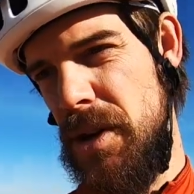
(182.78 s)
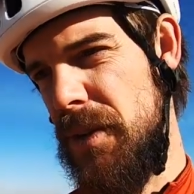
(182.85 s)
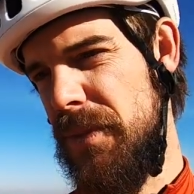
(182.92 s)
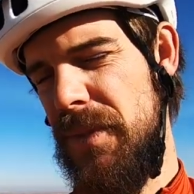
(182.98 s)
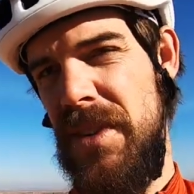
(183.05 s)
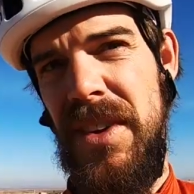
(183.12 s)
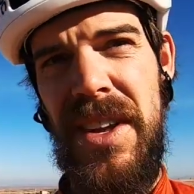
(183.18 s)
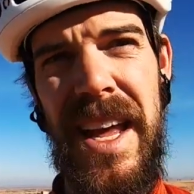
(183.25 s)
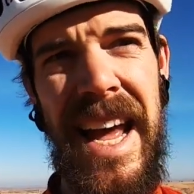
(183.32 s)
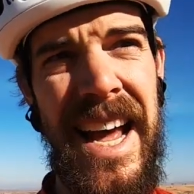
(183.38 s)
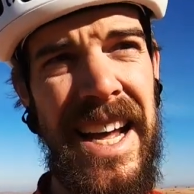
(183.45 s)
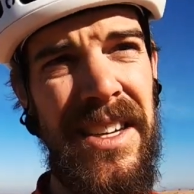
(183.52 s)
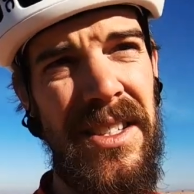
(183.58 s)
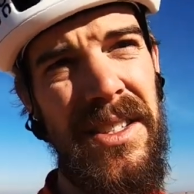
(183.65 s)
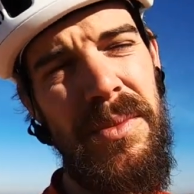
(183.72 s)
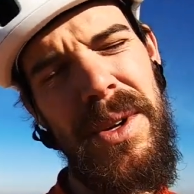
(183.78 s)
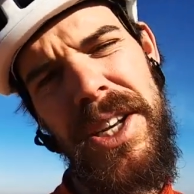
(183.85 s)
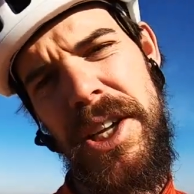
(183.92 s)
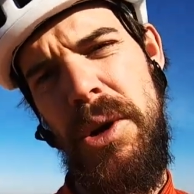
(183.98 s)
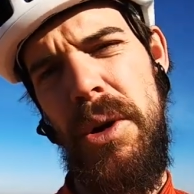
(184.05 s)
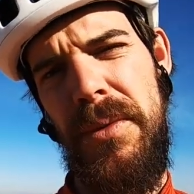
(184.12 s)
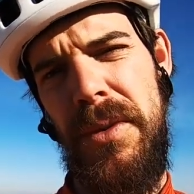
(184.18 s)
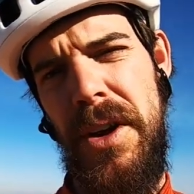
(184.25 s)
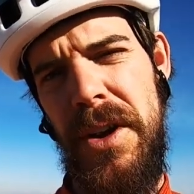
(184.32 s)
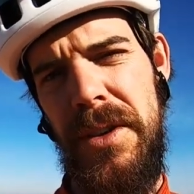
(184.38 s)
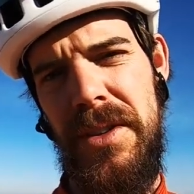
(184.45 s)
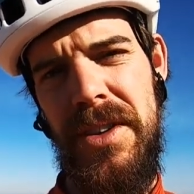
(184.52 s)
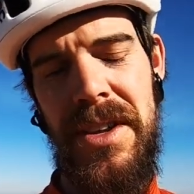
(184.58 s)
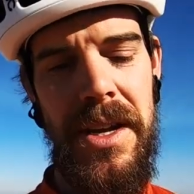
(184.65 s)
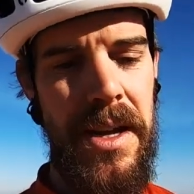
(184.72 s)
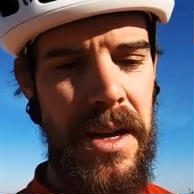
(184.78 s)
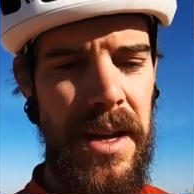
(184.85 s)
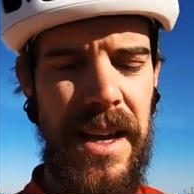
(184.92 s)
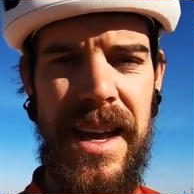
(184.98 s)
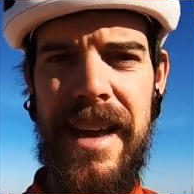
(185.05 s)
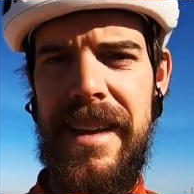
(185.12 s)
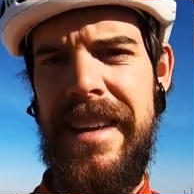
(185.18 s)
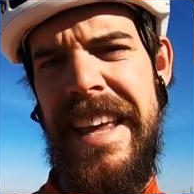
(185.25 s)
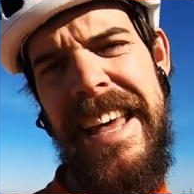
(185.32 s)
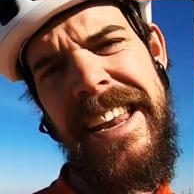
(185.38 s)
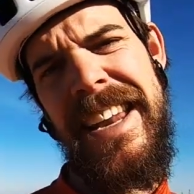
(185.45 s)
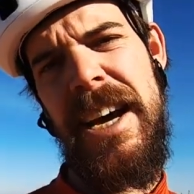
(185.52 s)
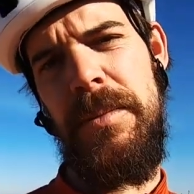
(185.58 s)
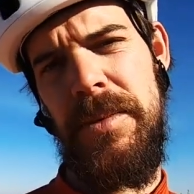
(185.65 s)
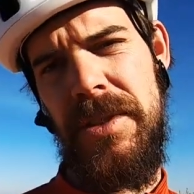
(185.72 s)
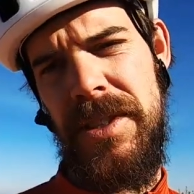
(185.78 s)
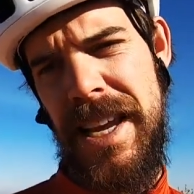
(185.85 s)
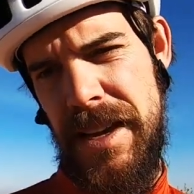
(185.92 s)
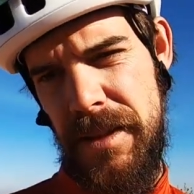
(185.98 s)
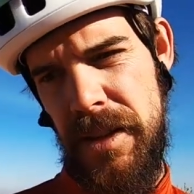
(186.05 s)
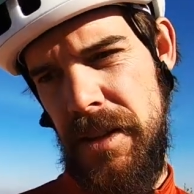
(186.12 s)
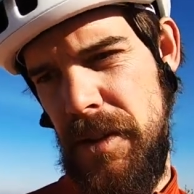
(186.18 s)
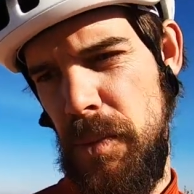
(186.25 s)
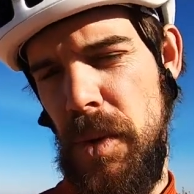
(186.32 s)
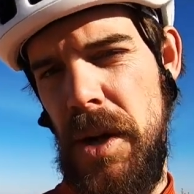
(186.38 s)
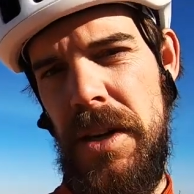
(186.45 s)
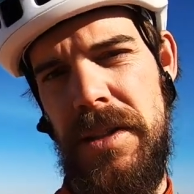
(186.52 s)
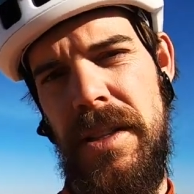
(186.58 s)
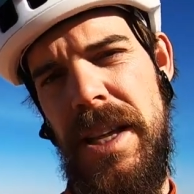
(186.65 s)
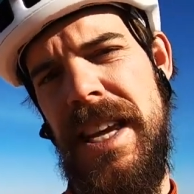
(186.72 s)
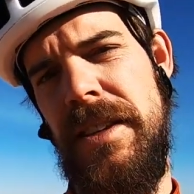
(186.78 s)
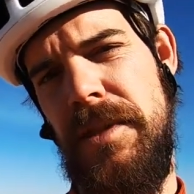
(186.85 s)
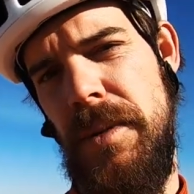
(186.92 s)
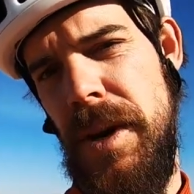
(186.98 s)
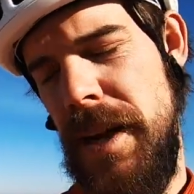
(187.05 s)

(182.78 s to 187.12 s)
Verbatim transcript: edge off. And when you go off-road, it again, helps take the, the worst of the hits